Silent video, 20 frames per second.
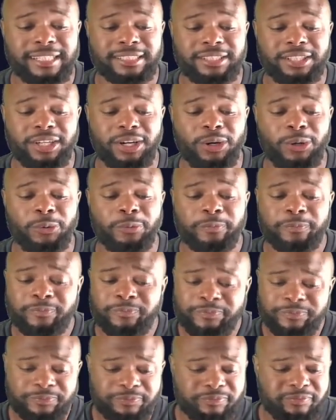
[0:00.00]
So
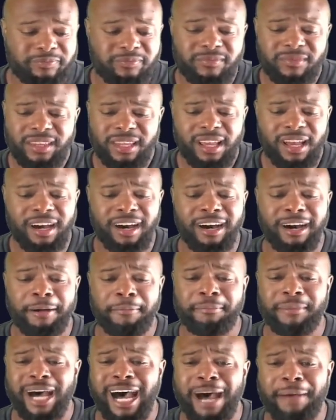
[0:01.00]

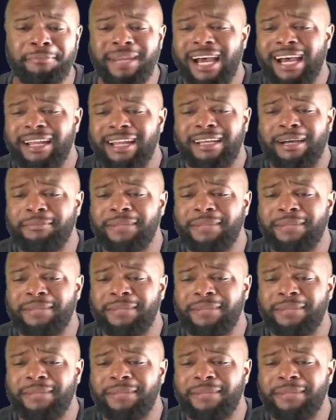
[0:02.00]
um, I'm not I'm